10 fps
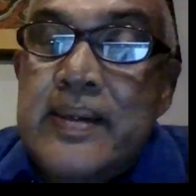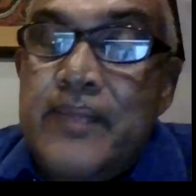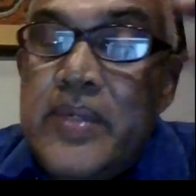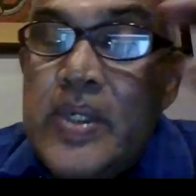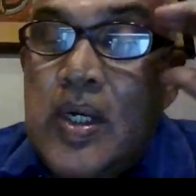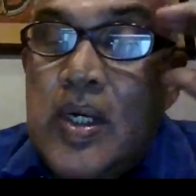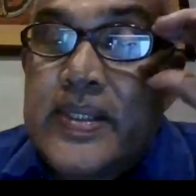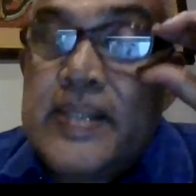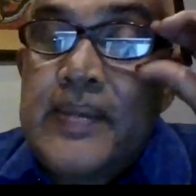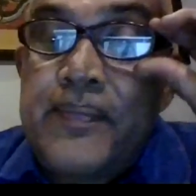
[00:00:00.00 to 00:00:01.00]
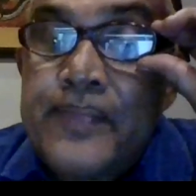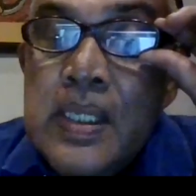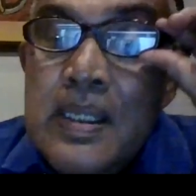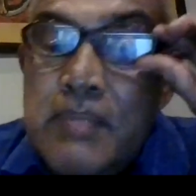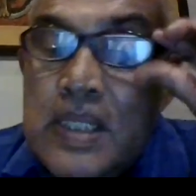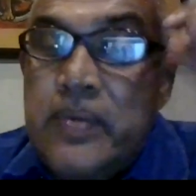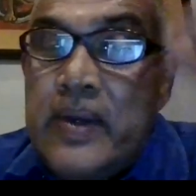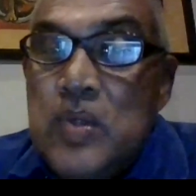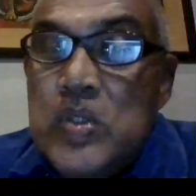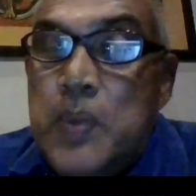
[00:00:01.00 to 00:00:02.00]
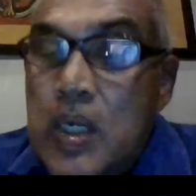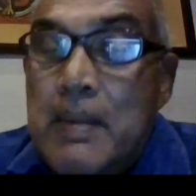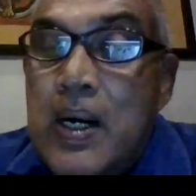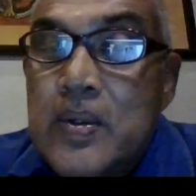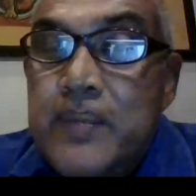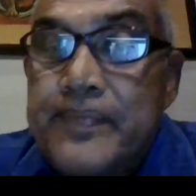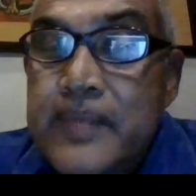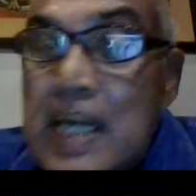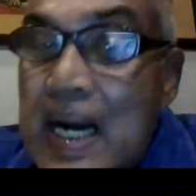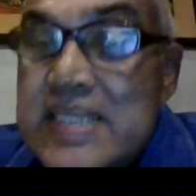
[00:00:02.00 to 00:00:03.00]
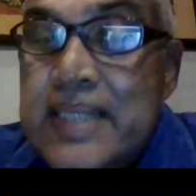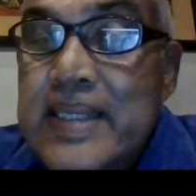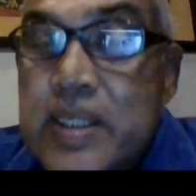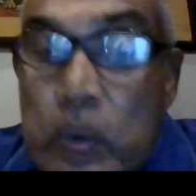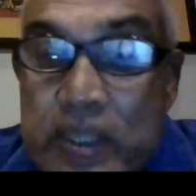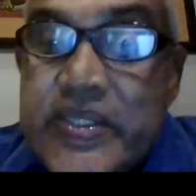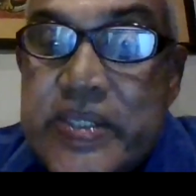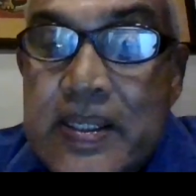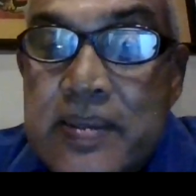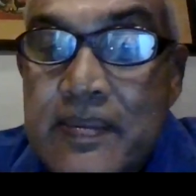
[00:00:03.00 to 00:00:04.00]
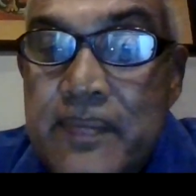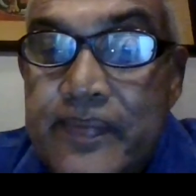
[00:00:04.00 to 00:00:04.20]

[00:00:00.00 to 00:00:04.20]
thing, Doctor, because when you spoke about asking that question,